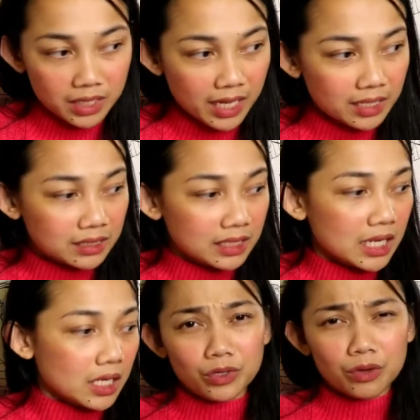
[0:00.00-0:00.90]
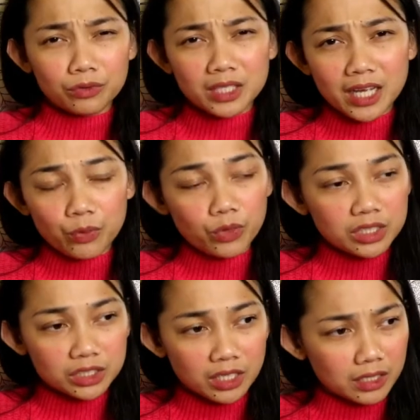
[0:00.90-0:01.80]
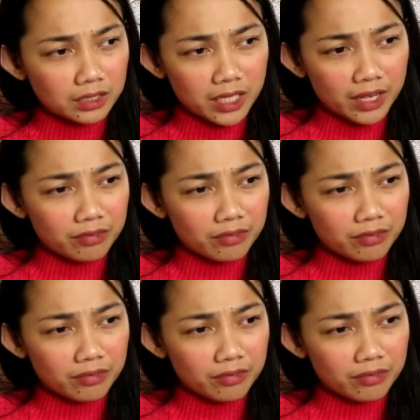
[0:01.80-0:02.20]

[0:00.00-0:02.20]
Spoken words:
and we only get one shot at life,